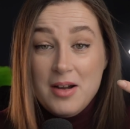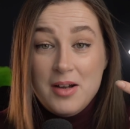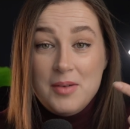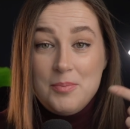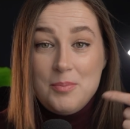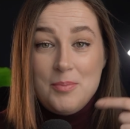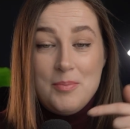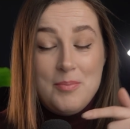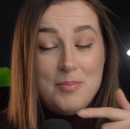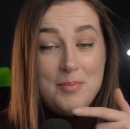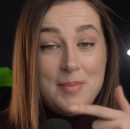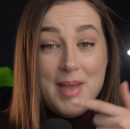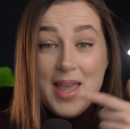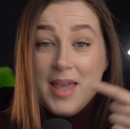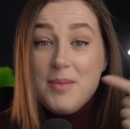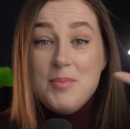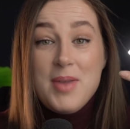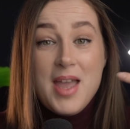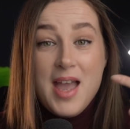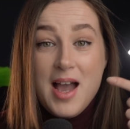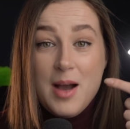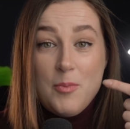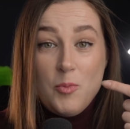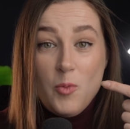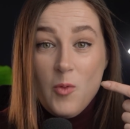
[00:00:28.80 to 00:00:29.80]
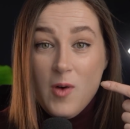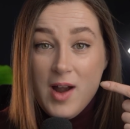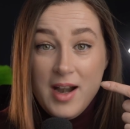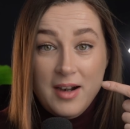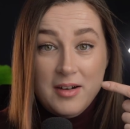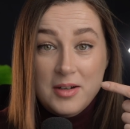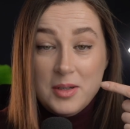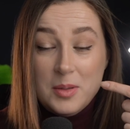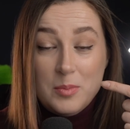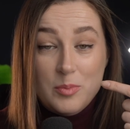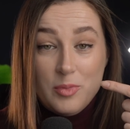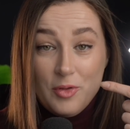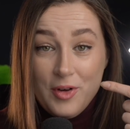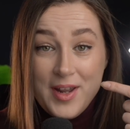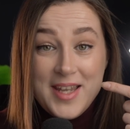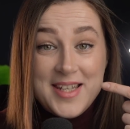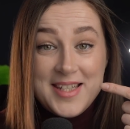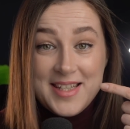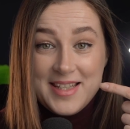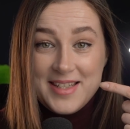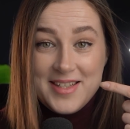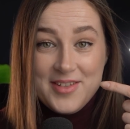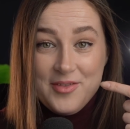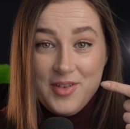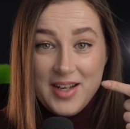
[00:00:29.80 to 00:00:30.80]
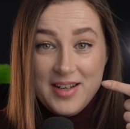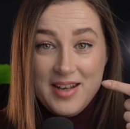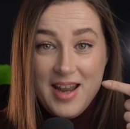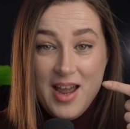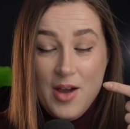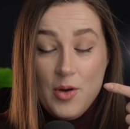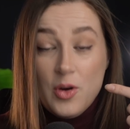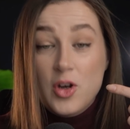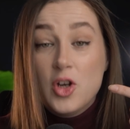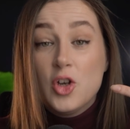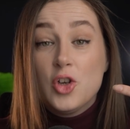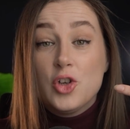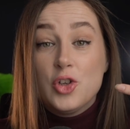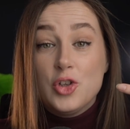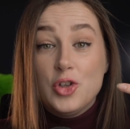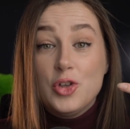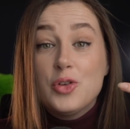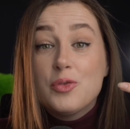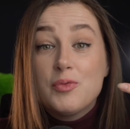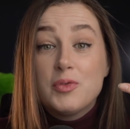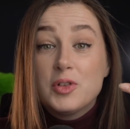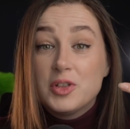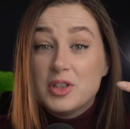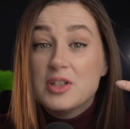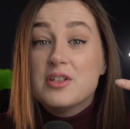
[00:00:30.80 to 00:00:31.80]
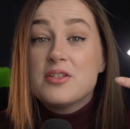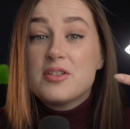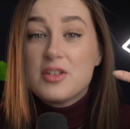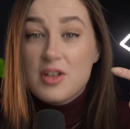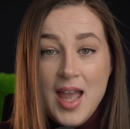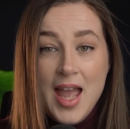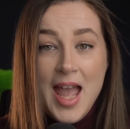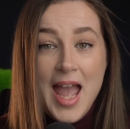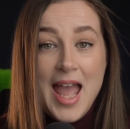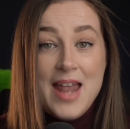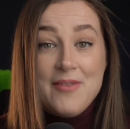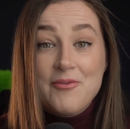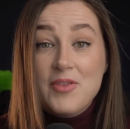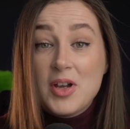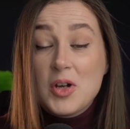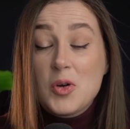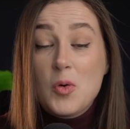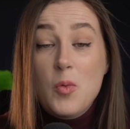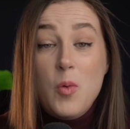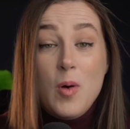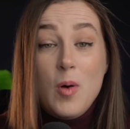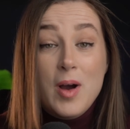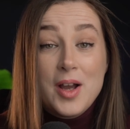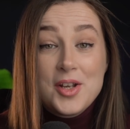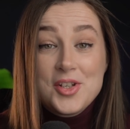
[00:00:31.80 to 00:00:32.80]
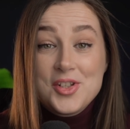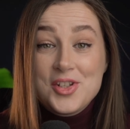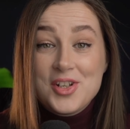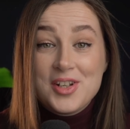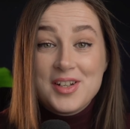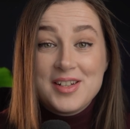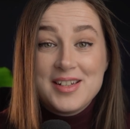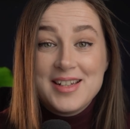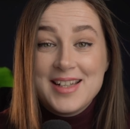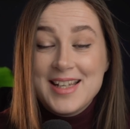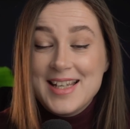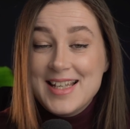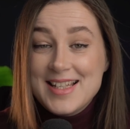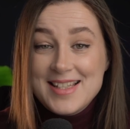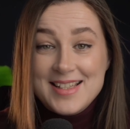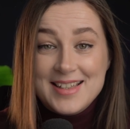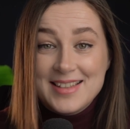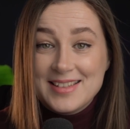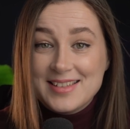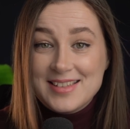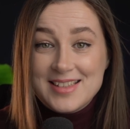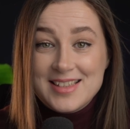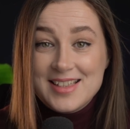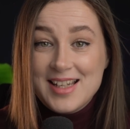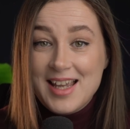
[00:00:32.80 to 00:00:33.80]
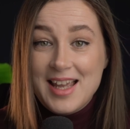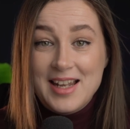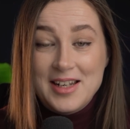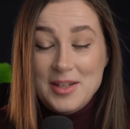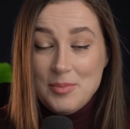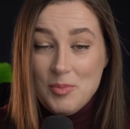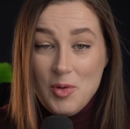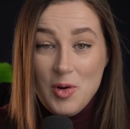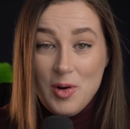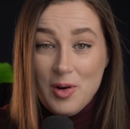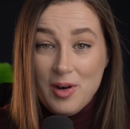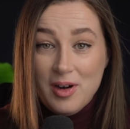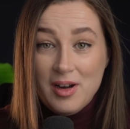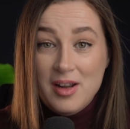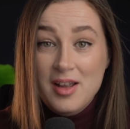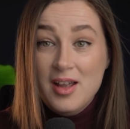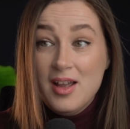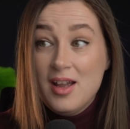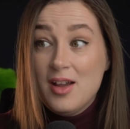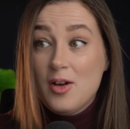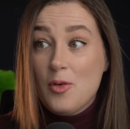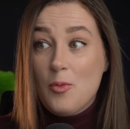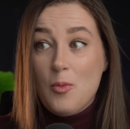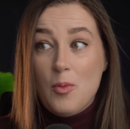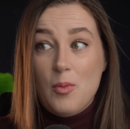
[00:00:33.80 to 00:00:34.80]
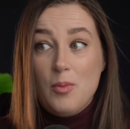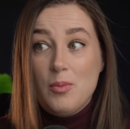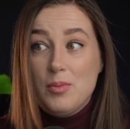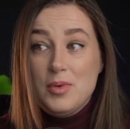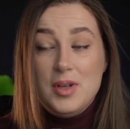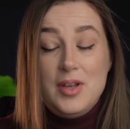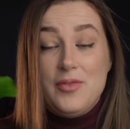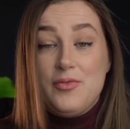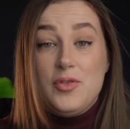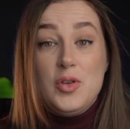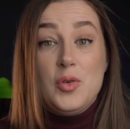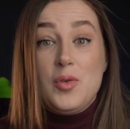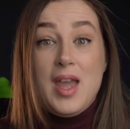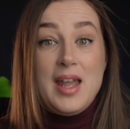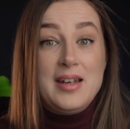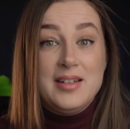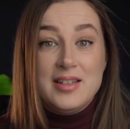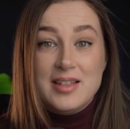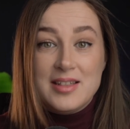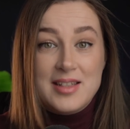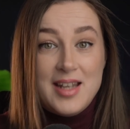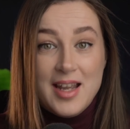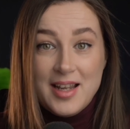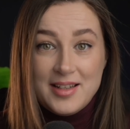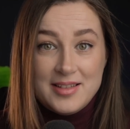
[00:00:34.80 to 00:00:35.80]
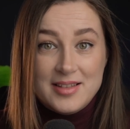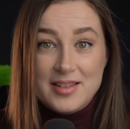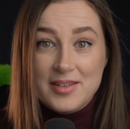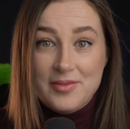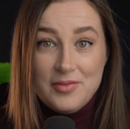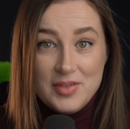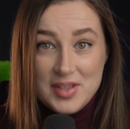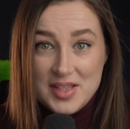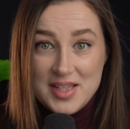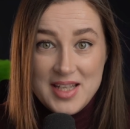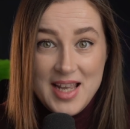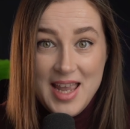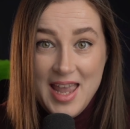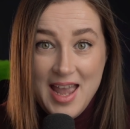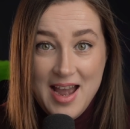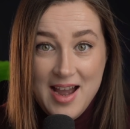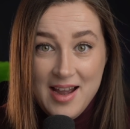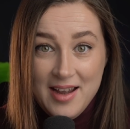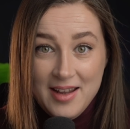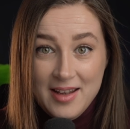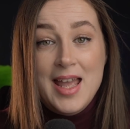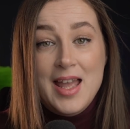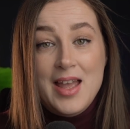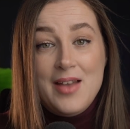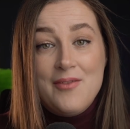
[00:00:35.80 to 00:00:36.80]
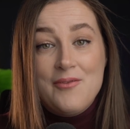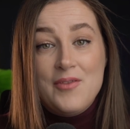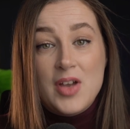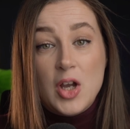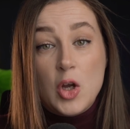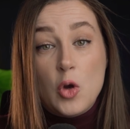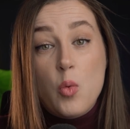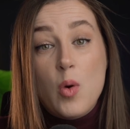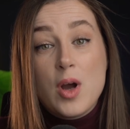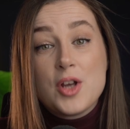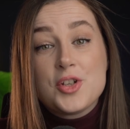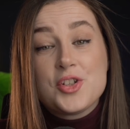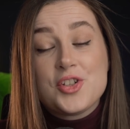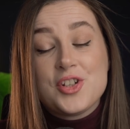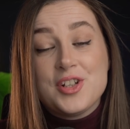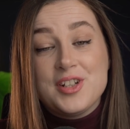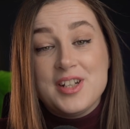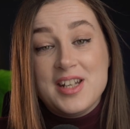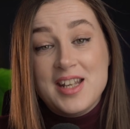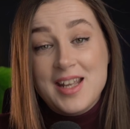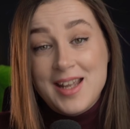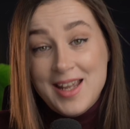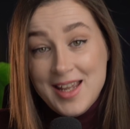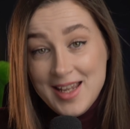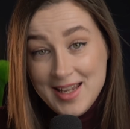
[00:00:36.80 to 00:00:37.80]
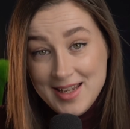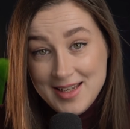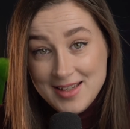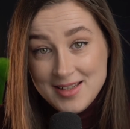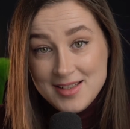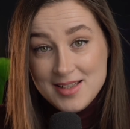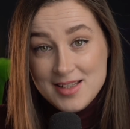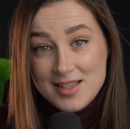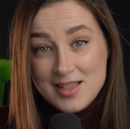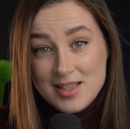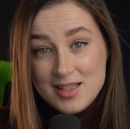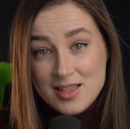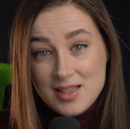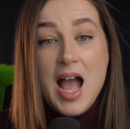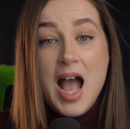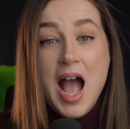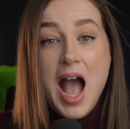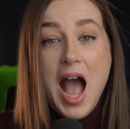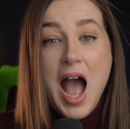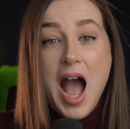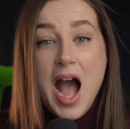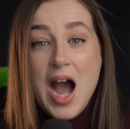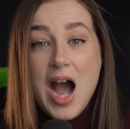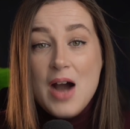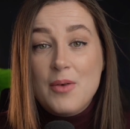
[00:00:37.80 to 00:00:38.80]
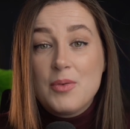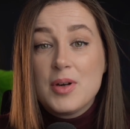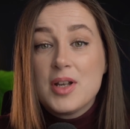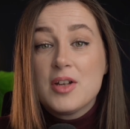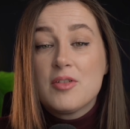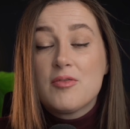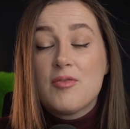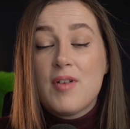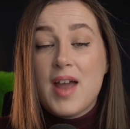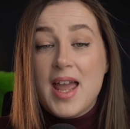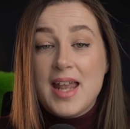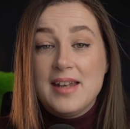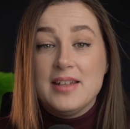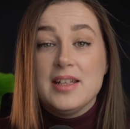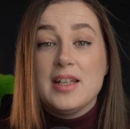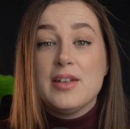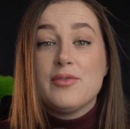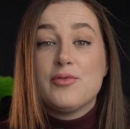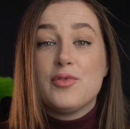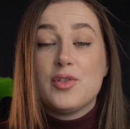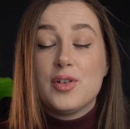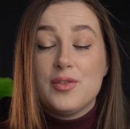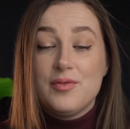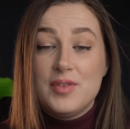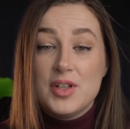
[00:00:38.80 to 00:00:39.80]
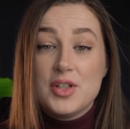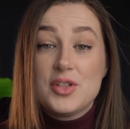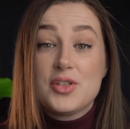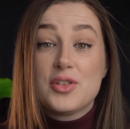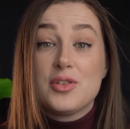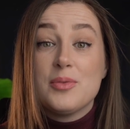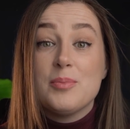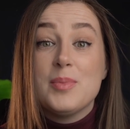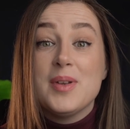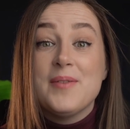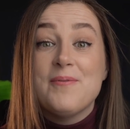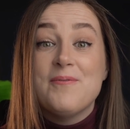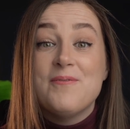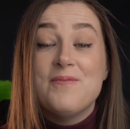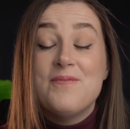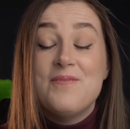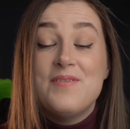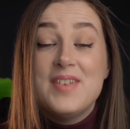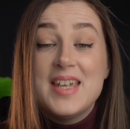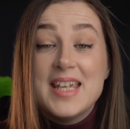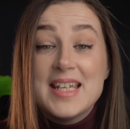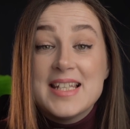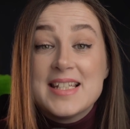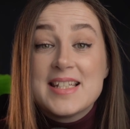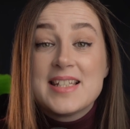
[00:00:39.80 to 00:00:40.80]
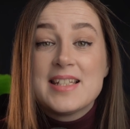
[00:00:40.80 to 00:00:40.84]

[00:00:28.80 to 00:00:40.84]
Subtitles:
Maybe I'm wearing braces right now. You wouldn't know. And the question isn't anymore if you can detect if it's AI. The question is, are we ready for this to be this